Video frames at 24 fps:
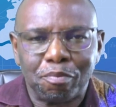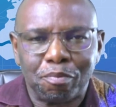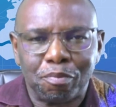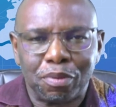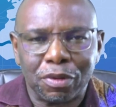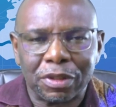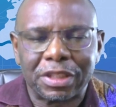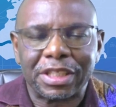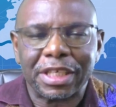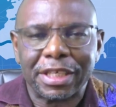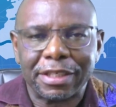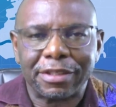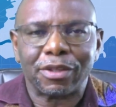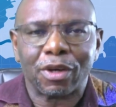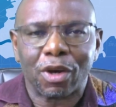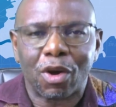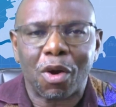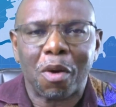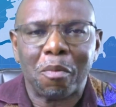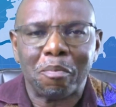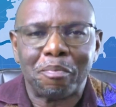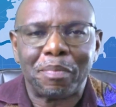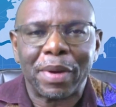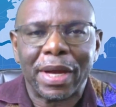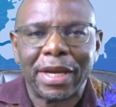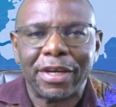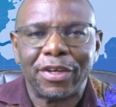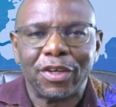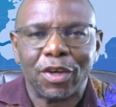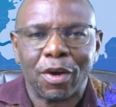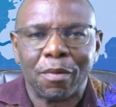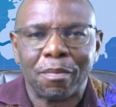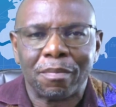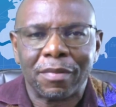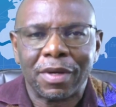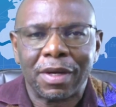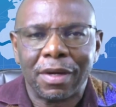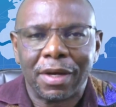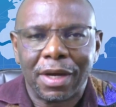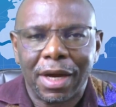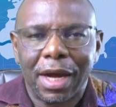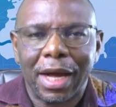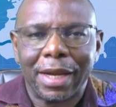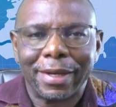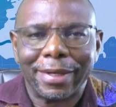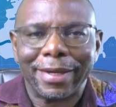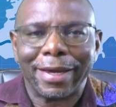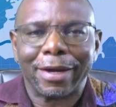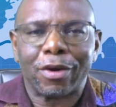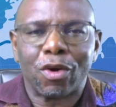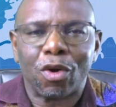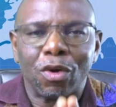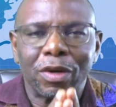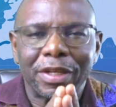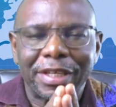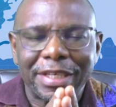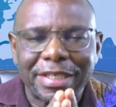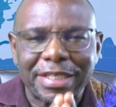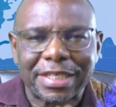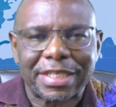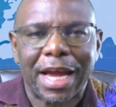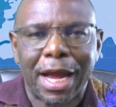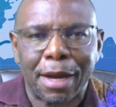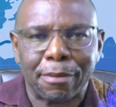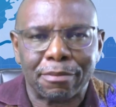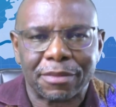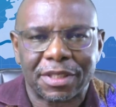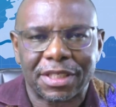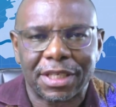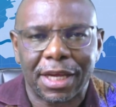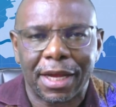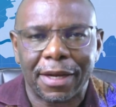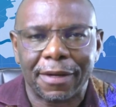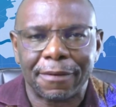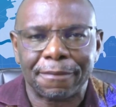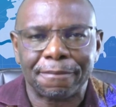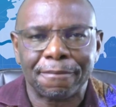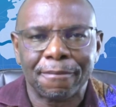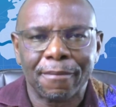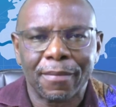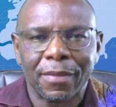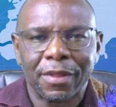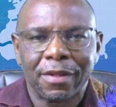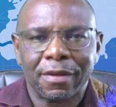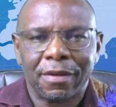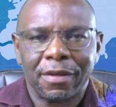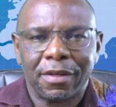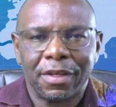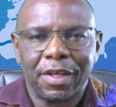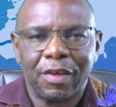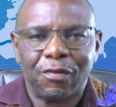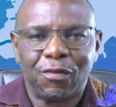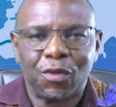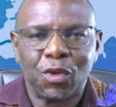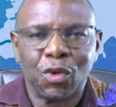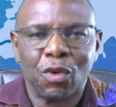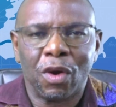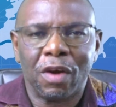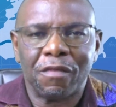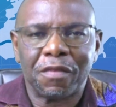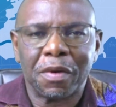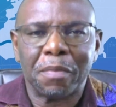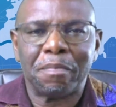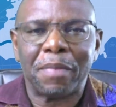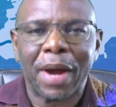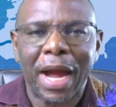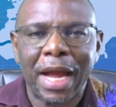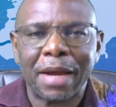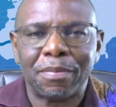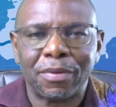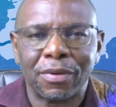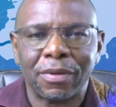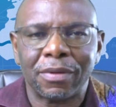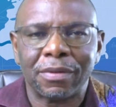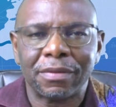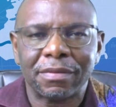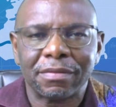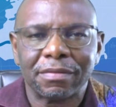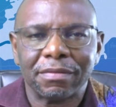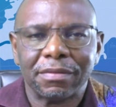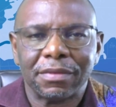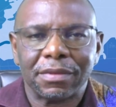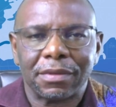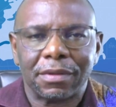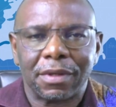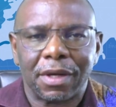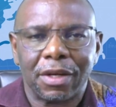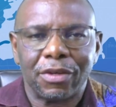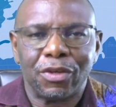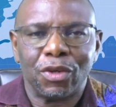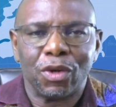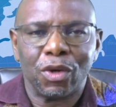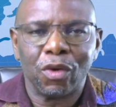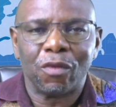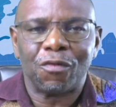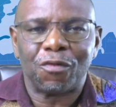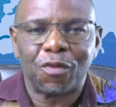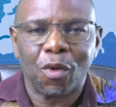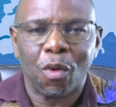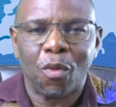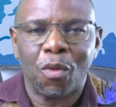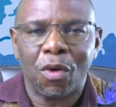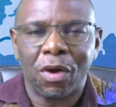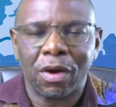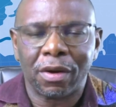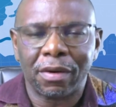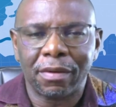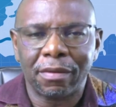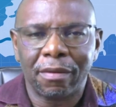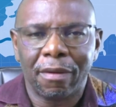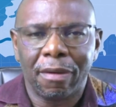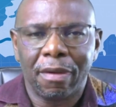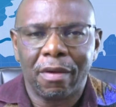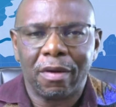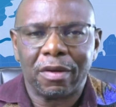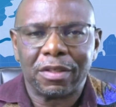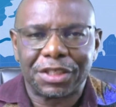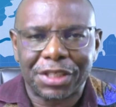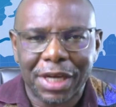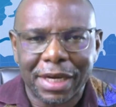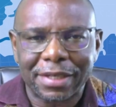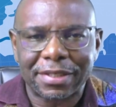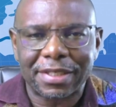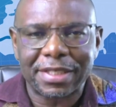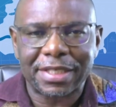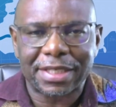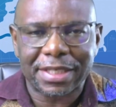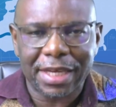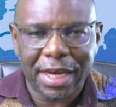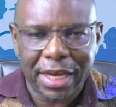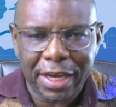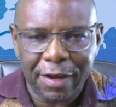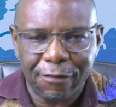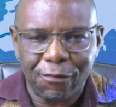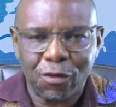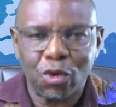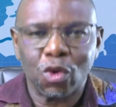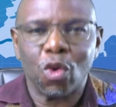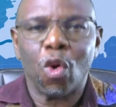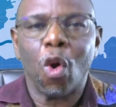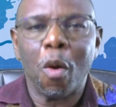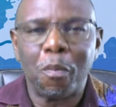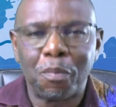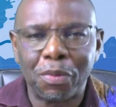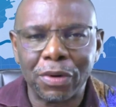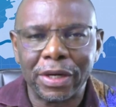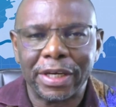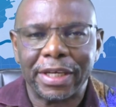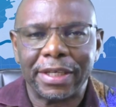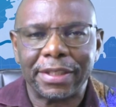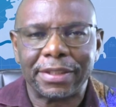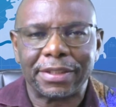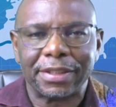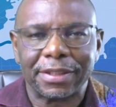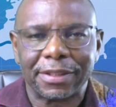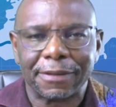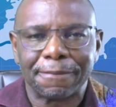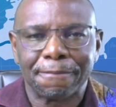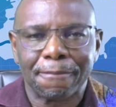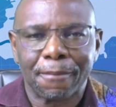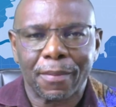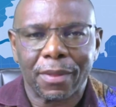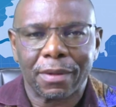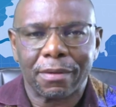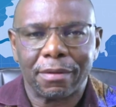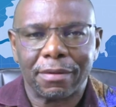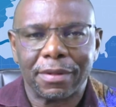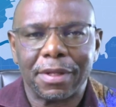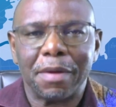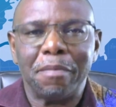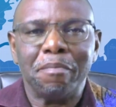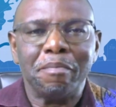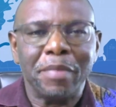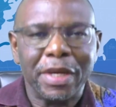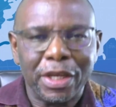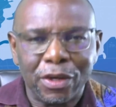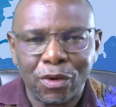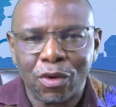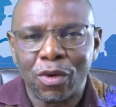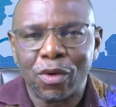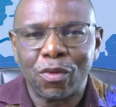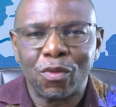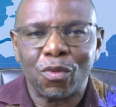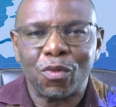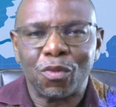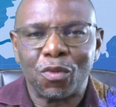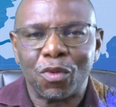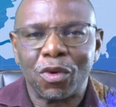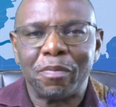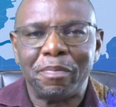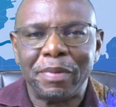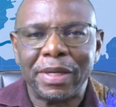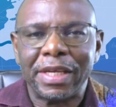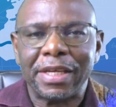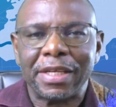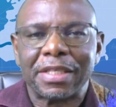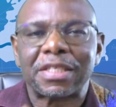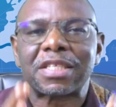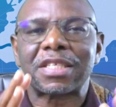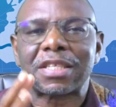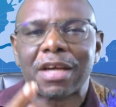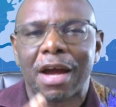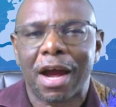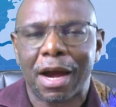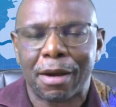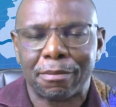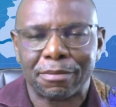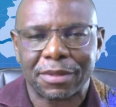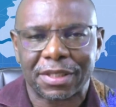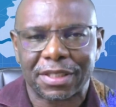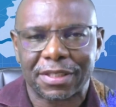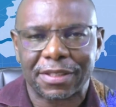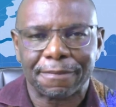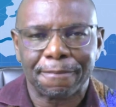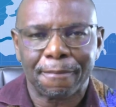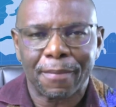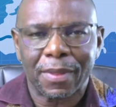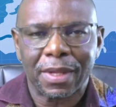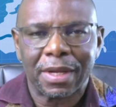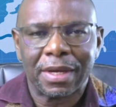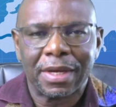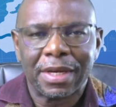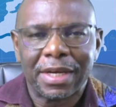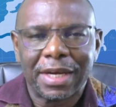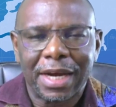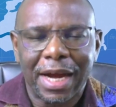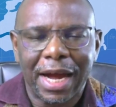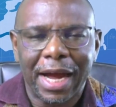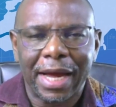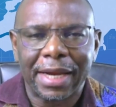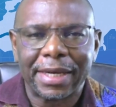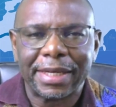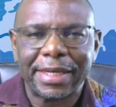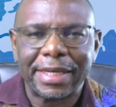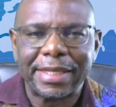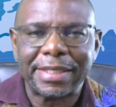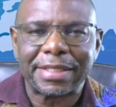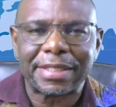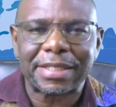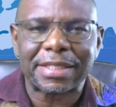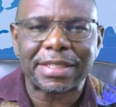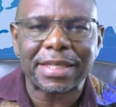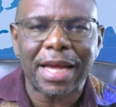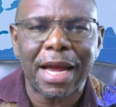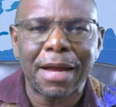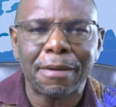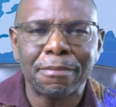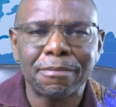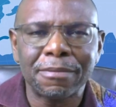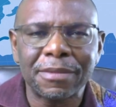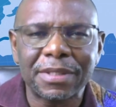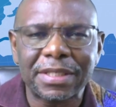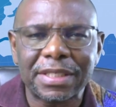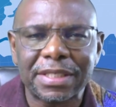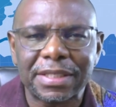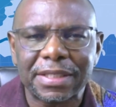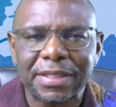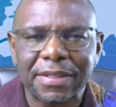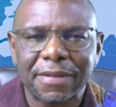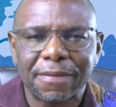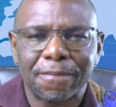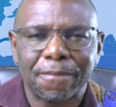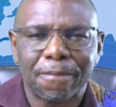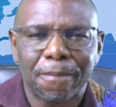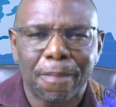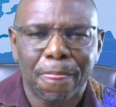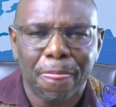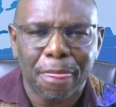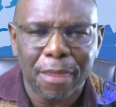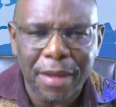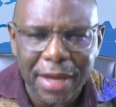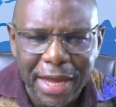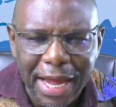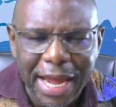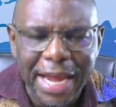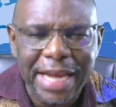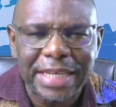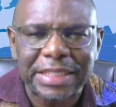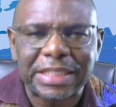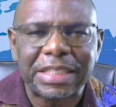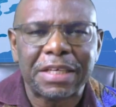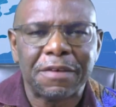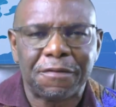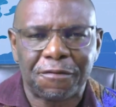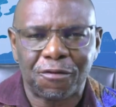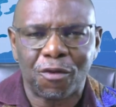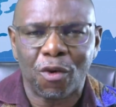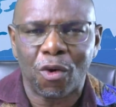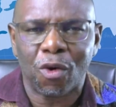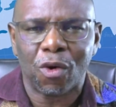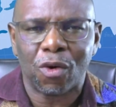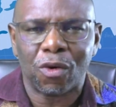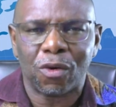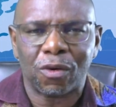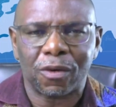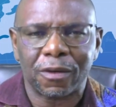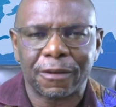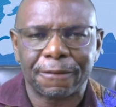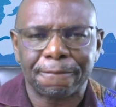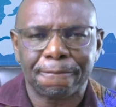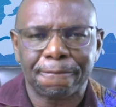put into a compendium, and they're called the Psalms. And if you have a Bible and you look for one, chances are if you open it, the middle would be Psalms. And in Psalms 84,